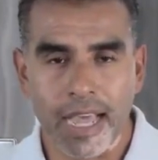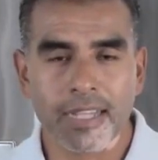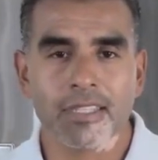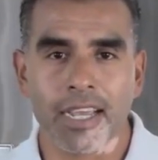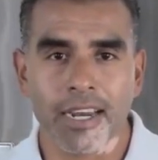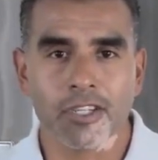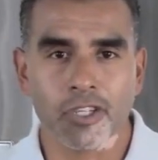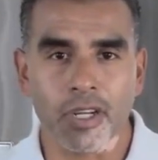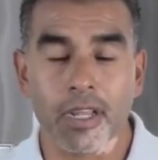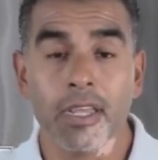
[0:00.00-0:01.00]
that
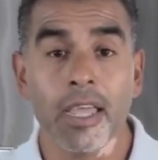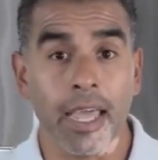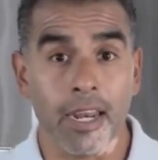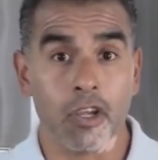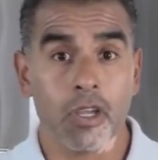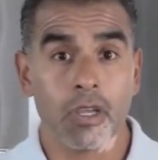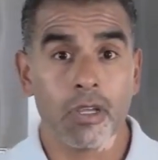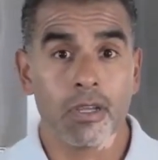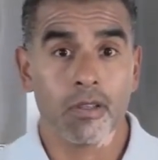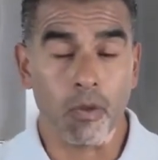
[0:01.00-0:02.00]
technician, and
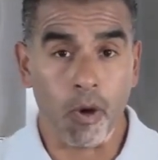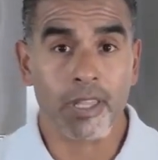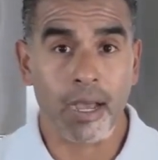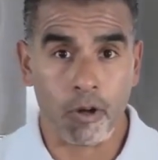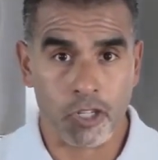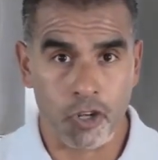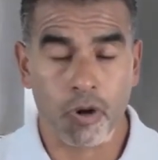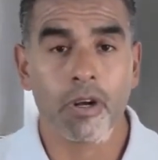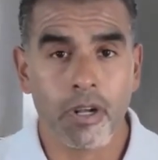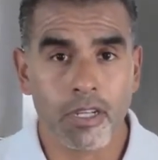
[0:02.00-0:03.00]
the one that was
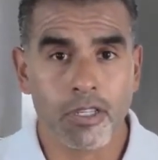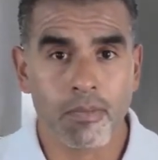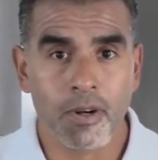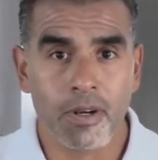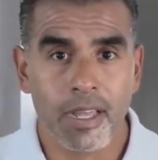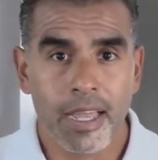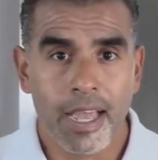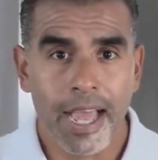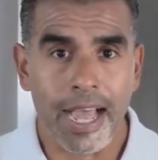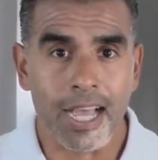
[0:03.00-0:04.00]
your customer
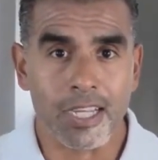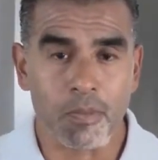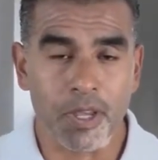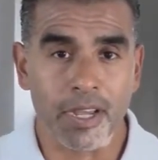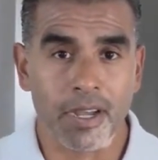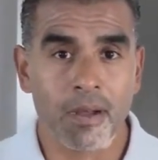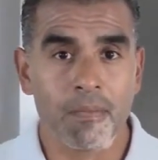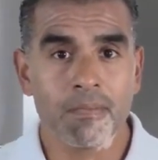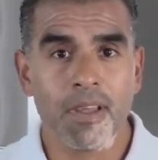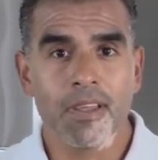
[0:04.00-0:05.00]
has
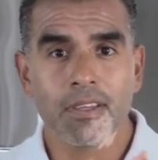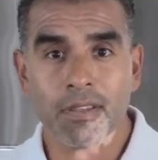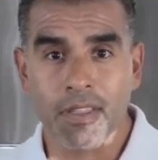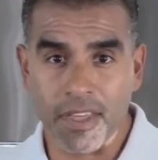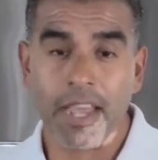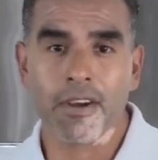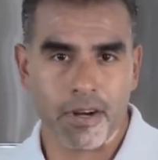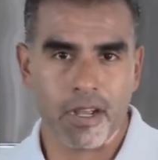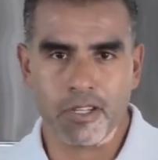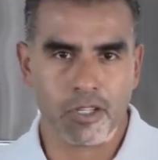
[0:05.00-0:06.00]
become
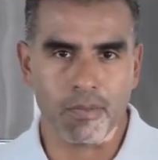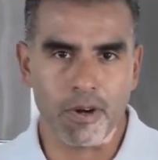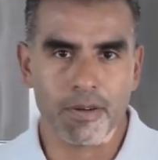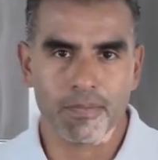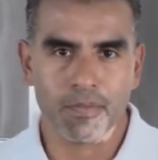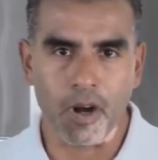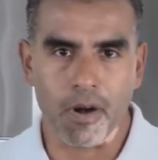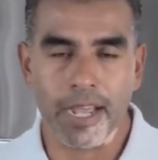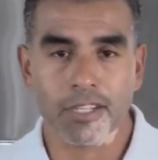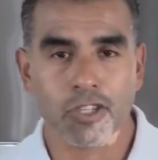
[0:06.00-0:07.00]
their customer.
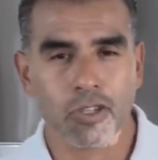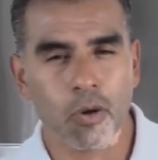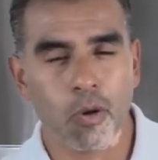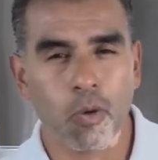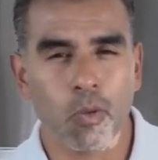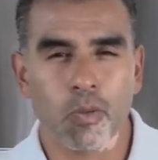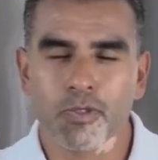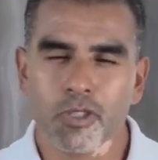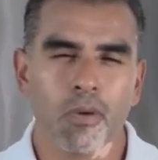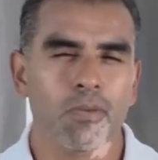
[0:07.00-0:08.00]
All right. So
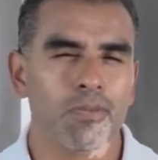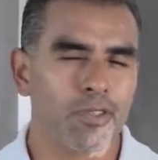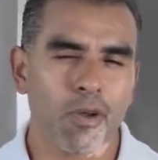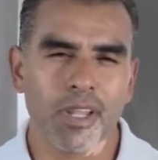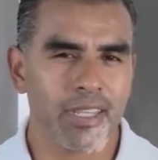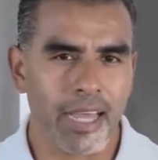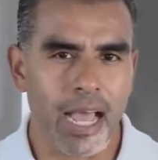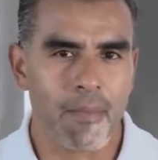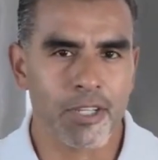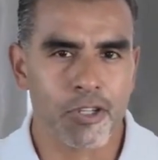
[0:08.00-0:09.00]
don't let that
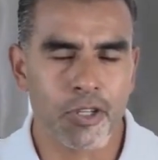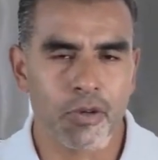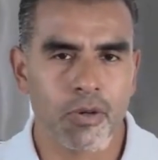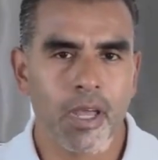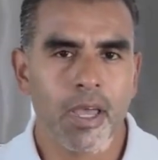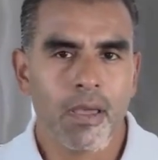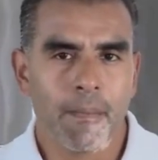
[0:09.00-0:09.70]
happen to you.